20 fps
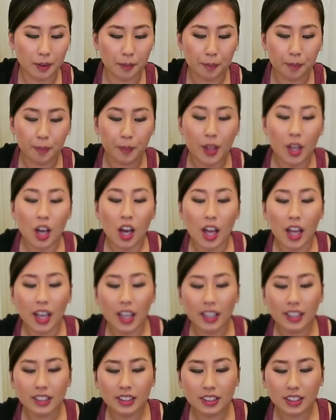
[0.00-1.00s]
Yum.
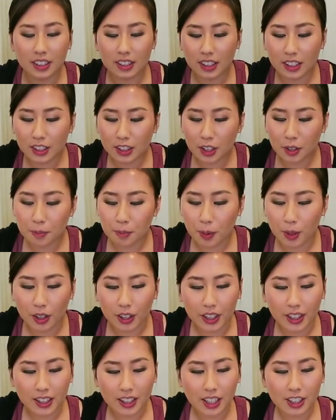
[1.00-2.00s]
And the
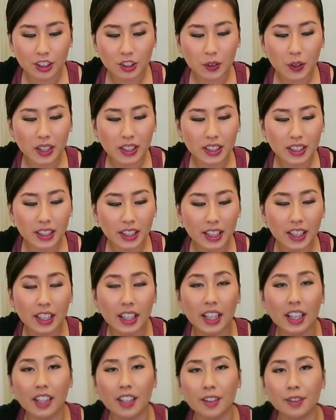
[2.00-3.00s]
tamari, I try to
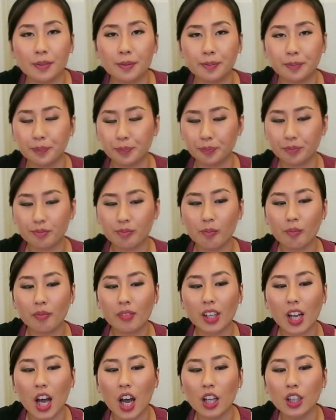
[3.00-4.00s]
get a
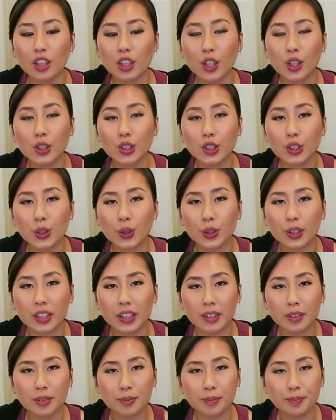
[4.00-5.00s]
low
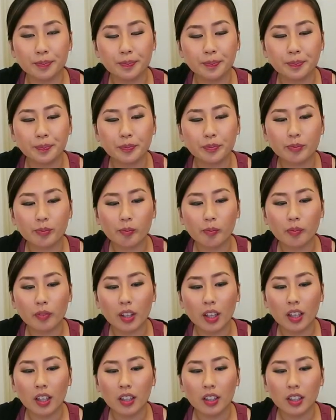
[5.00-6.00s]
sodium
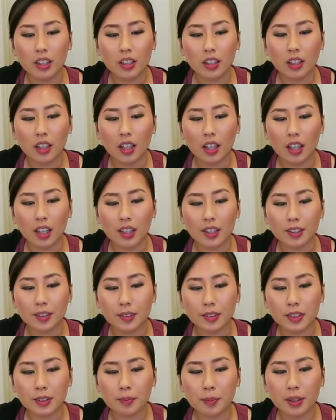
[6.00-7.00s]

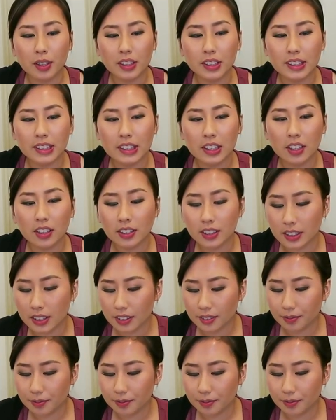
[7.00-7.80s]
tamari sauce.